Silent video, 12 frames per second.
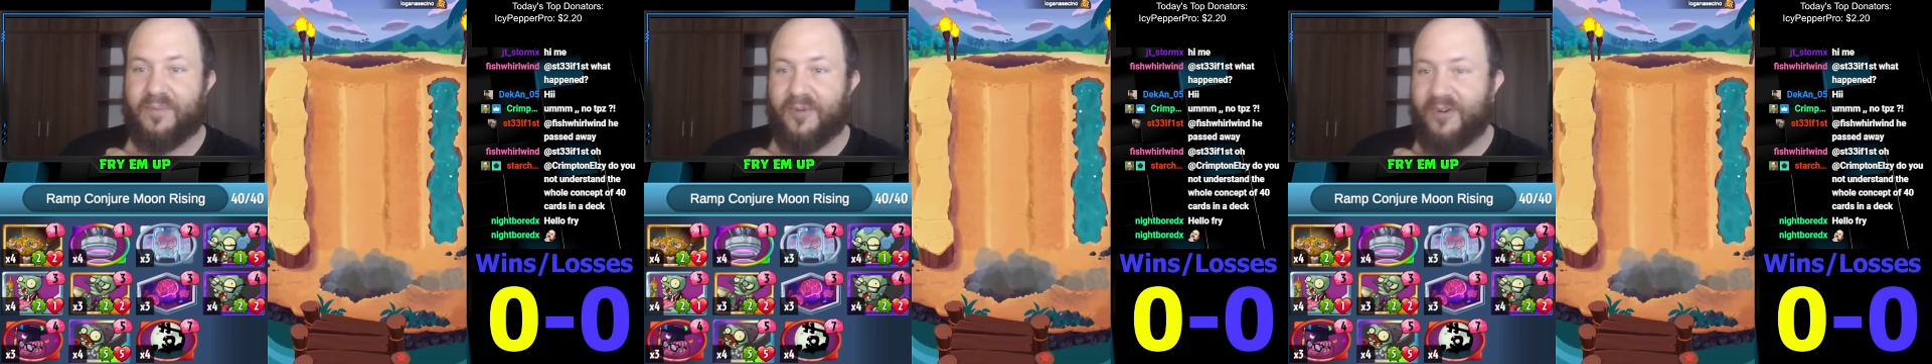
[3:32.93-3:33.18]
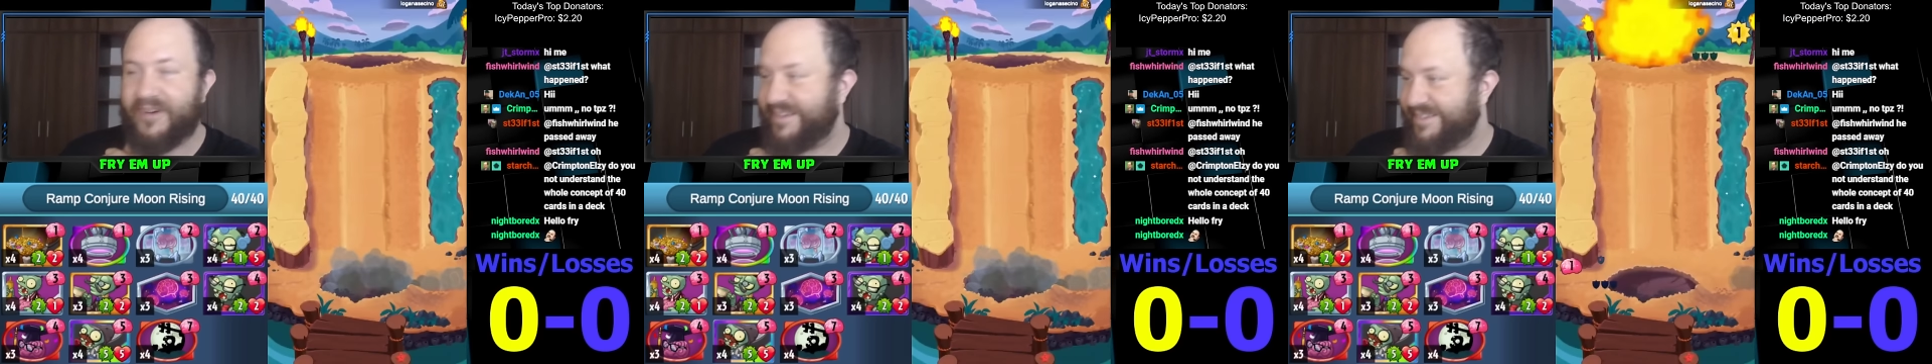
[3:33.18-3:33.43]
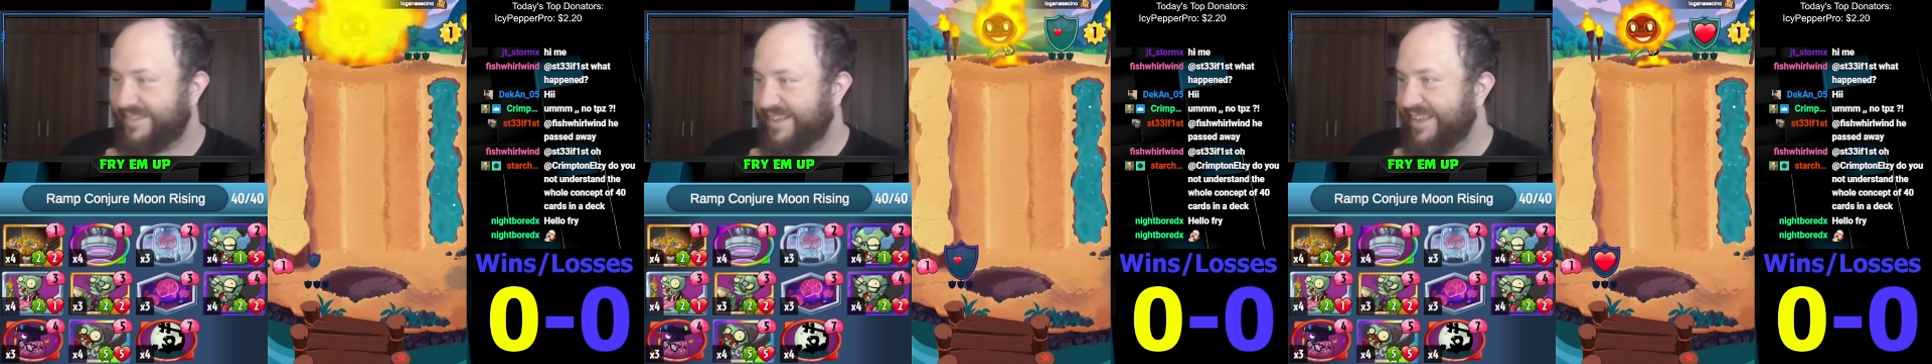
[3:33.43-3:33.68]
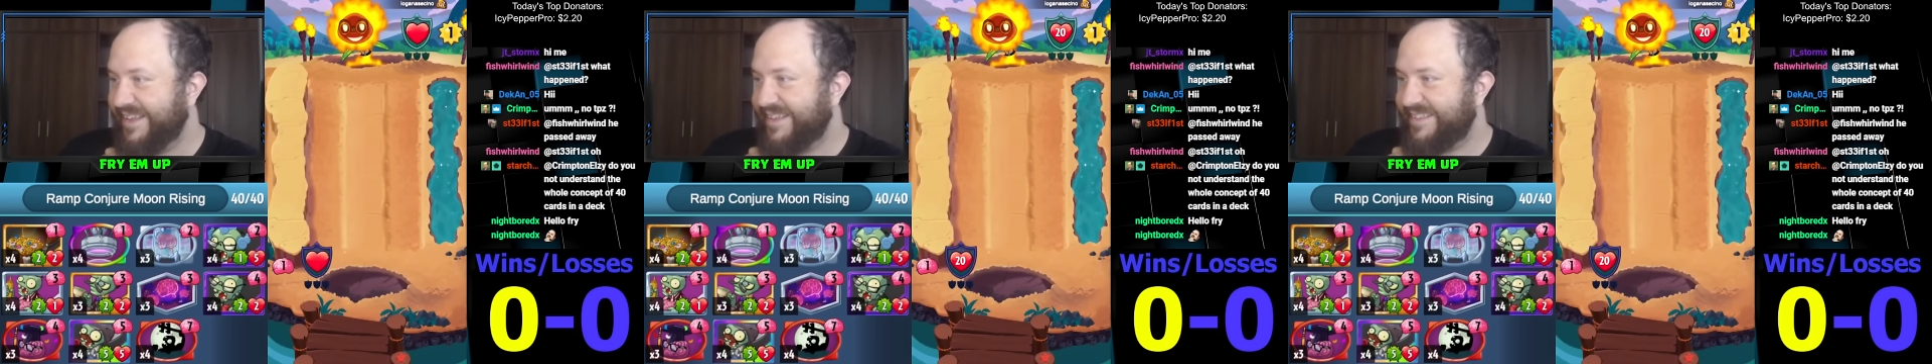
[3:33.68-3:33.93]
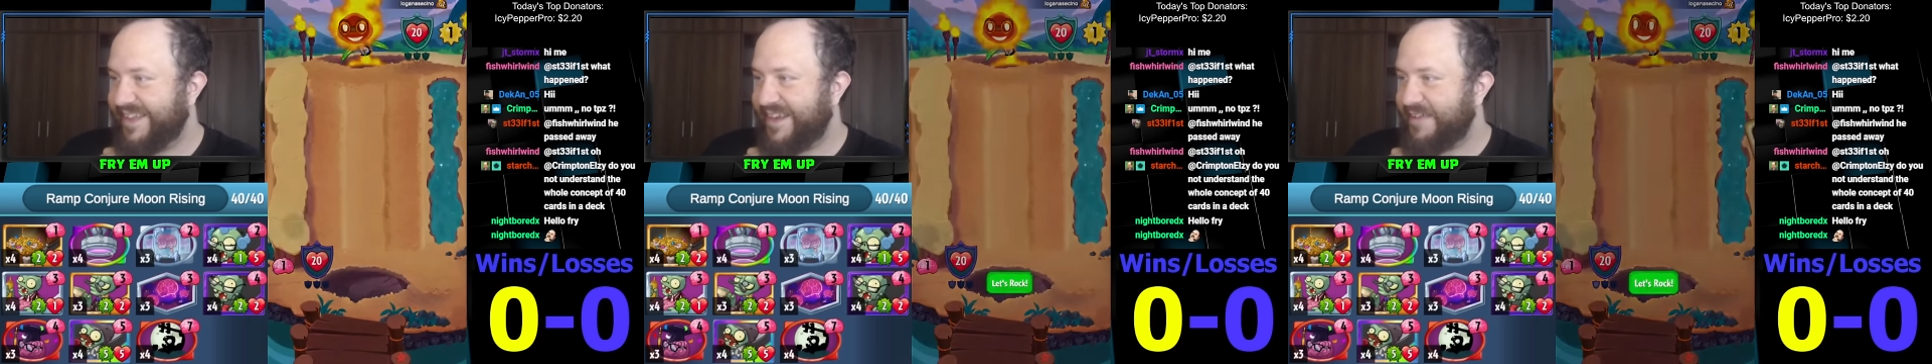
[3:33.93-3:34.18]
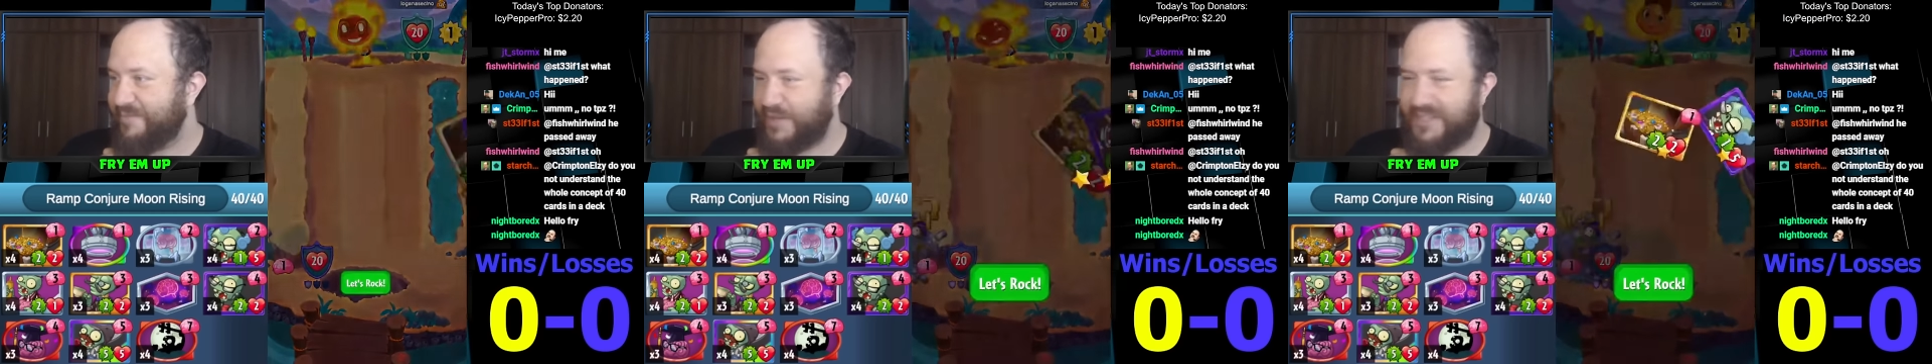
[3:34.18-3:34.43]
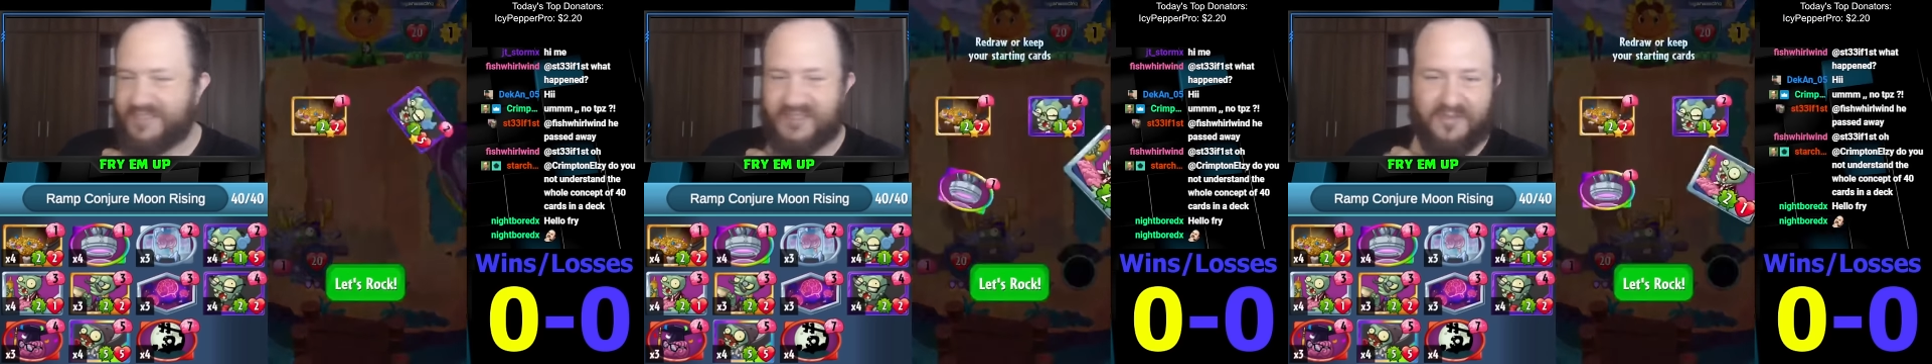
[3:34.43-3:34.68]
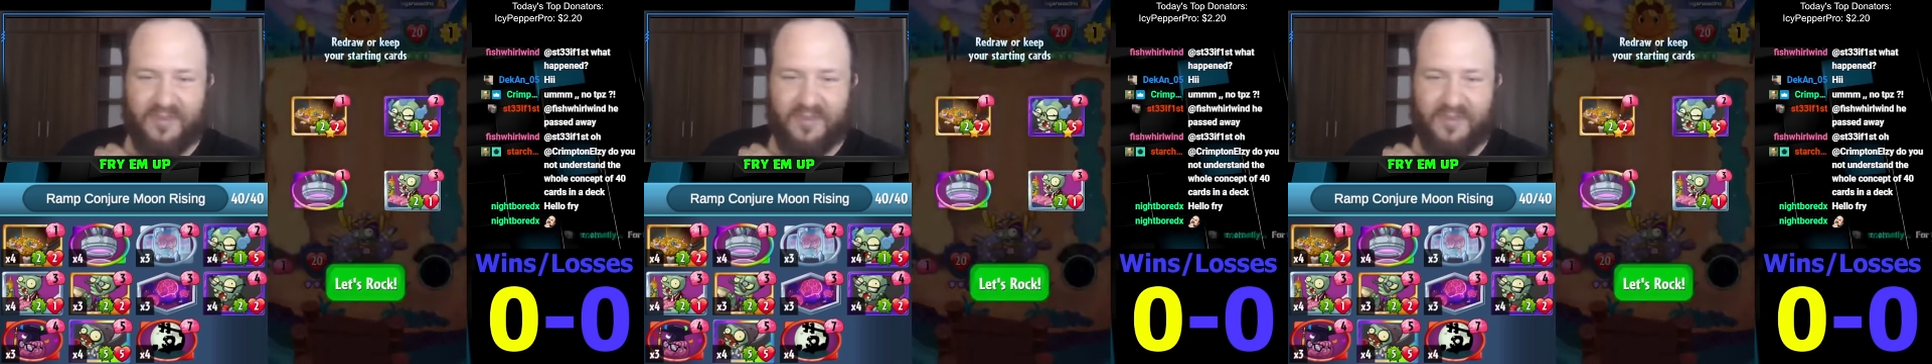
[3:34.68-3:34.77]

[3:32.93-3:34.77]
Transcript: more and not have pressure of